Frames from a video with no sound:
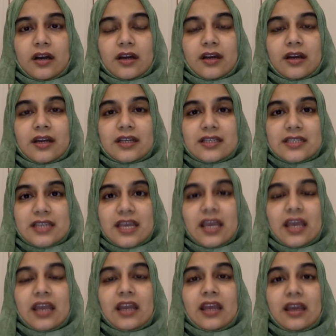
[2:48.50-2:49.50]

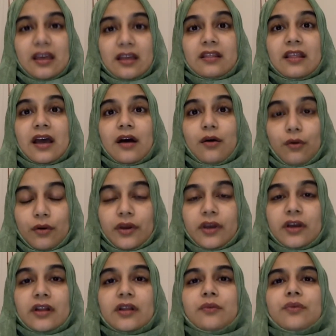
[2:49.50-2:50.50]
containing the
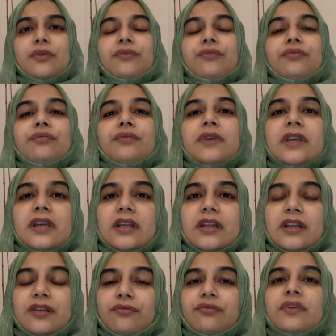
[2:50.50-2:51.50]
oil. It will
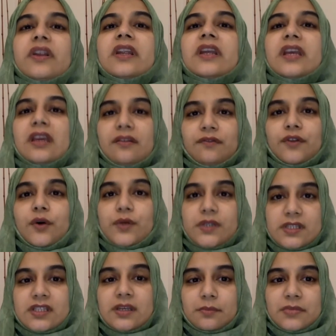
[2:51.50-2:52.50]
really relieve
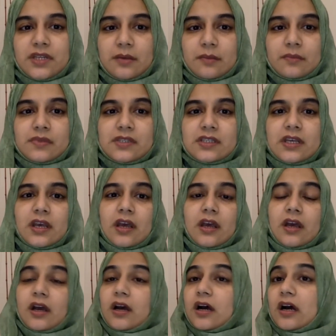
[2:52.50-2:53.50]
those symptoms.
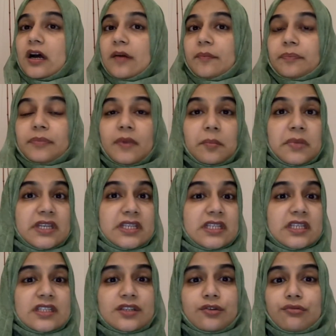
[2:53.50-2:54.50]
Mint
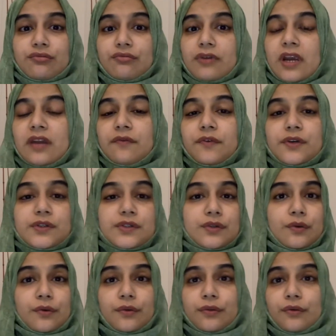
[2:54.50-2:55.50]
tea is great for
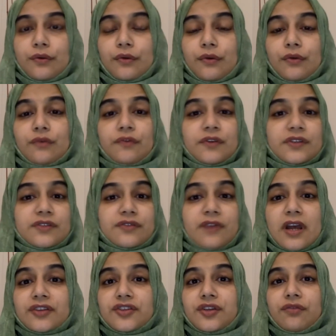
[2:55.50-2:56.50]
sore throat, for
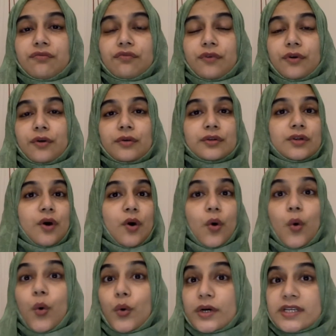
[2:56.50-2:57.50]
scratchy throat,
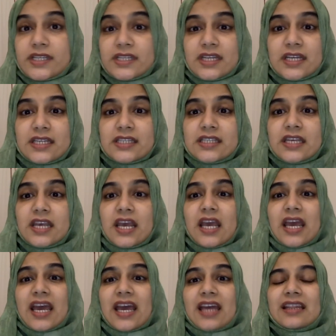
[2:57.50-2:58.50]
hoarseness,
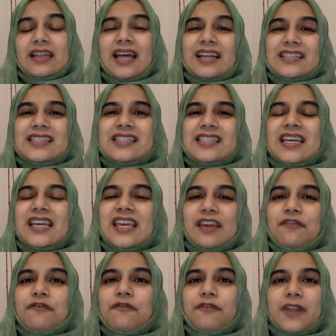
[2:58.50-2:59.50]
and that
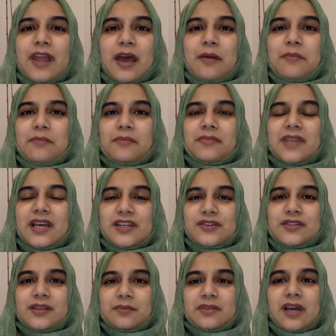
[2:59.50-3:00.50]
sticky phlegm that
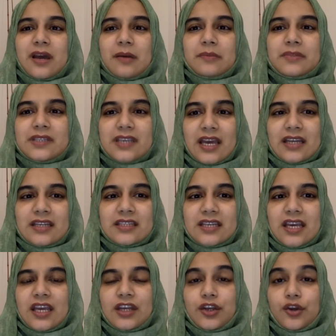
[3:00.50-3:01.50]
you sometimes get in